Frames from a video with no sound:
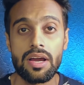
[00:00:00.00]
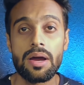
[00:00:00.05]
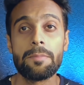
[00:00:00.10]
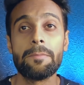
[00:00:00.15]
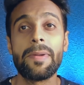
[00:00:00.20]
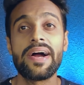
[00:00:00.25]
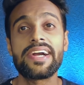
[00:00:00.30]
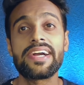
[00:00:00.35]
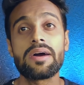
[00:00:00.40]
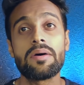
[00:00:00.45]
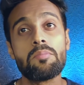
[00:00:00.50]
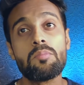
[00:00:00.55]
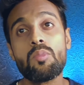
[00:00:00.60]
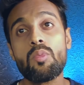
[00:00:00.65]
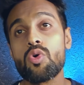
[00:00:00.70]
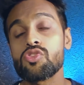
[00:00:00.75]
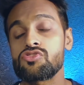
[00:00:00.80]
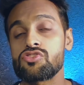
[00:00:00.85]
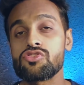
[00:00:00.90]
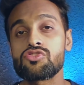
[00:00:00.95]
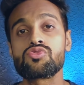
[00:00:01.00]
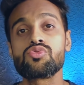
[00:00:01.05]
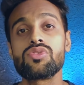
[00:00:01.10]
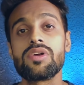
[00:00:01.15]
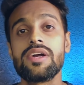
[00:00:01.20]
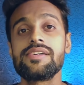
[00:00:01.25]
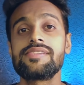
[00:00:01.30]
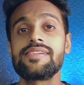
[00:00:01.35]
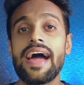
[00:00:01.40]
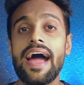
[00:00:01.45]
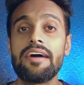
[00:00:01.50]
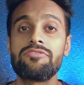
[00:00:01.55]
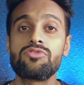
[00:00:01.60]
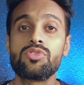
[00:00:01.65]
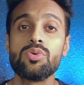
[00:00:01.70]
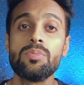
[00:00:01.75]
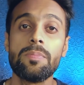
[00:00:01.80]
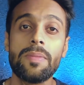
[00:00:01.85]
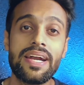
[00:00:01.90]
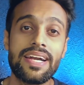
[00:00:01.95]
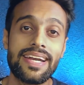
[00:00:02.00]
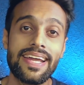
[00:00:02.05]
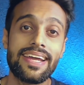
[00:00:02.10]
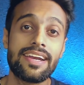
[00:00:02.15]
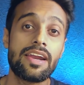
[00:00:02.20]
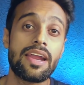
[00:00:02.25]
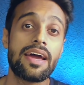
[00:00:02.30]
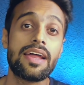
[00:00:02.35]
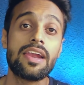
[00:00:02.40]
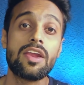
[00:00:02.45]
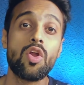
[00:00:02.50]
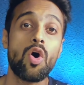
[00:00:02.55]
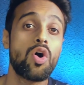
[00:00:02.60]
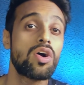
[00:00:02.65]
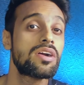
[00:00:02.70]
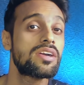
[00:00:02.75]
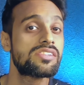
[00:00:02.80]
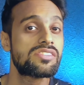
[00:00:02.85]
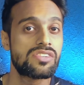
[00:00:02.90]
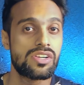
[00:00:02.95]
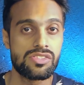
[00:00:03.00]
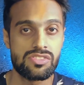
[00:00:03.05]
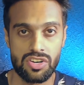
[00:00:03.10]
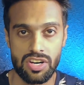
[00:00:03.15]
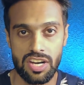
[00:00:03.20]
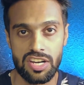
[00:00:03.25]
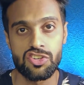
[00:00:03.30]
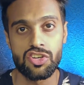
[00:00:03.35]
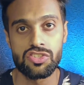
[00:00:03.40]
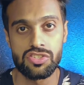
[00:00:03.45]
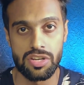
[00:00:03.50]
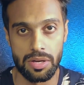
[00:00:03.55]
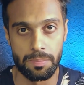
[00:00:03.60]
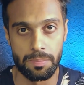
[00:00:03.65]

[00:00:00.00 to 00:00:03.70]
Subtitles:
But most students have to maintain a long distance relationship.